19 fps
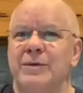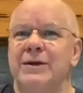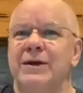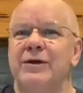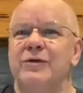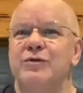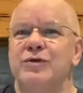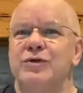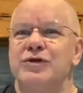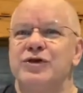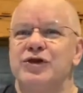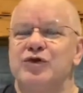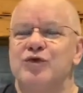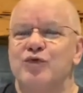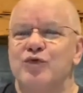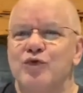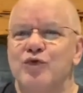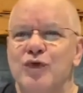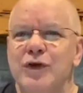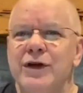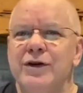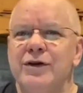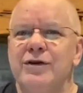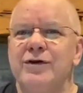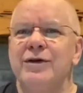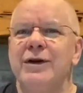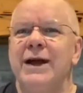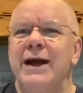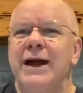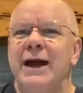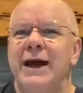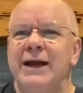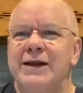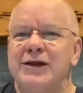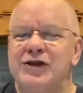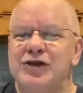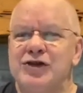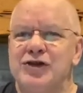In other words, it's real
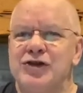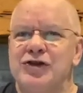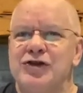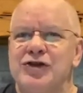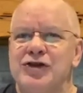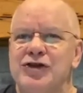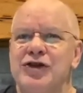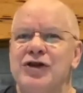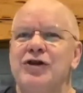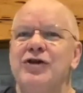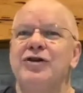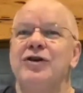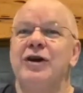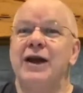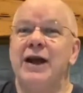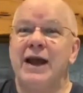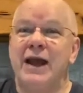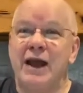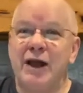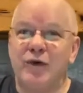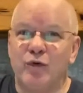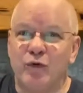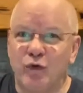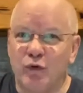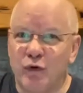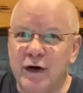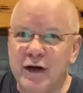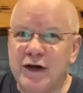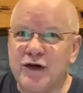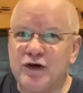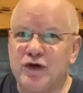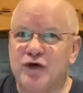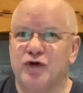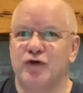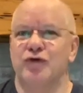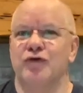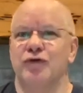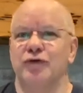and it's sincere. It rings
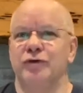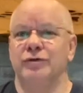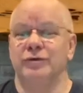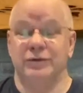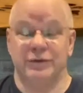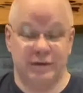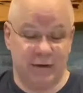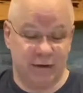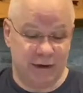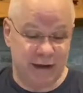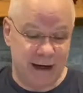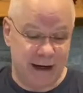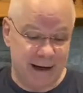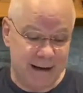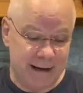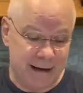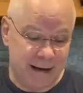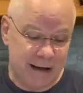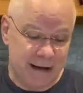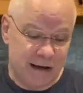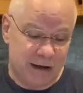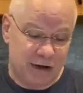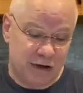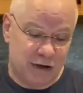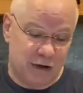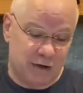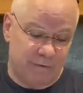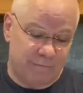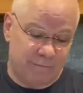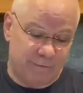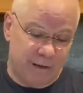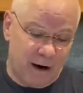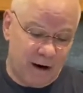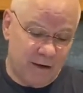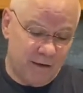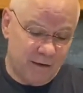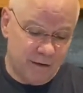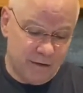true. Okay? So the
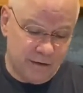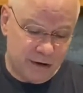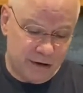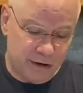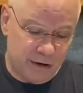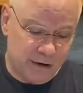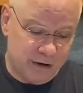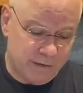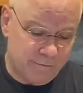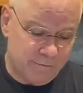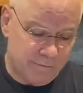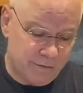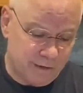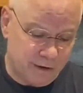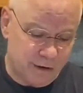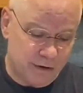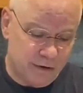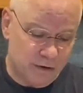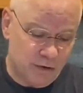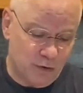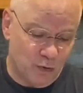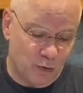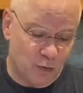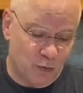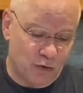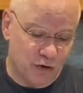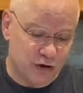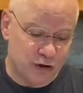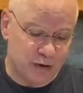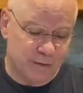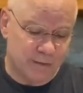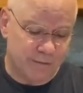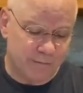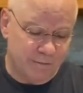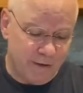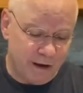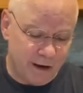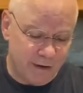Father is looking for those who will worship.
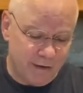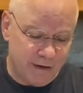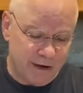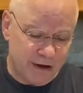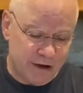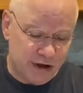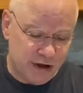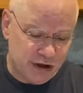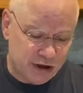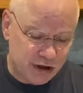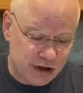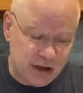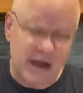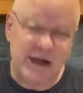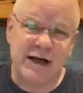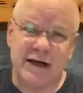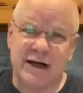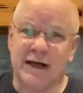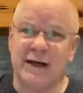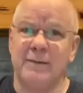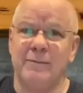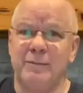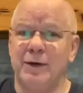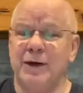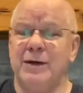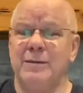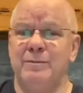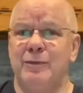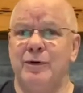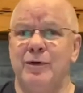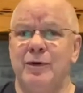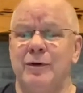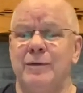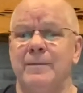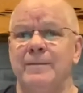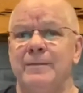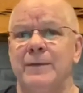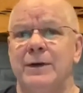The Father is seeking
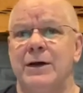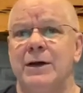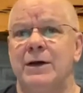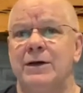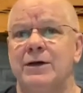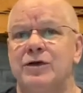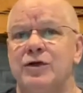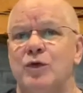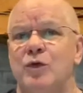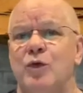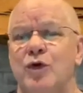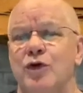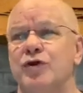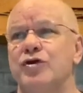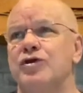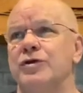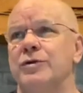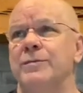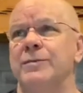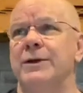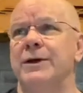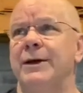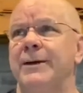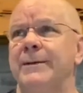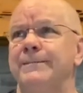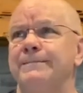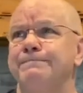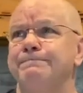people to worship Him.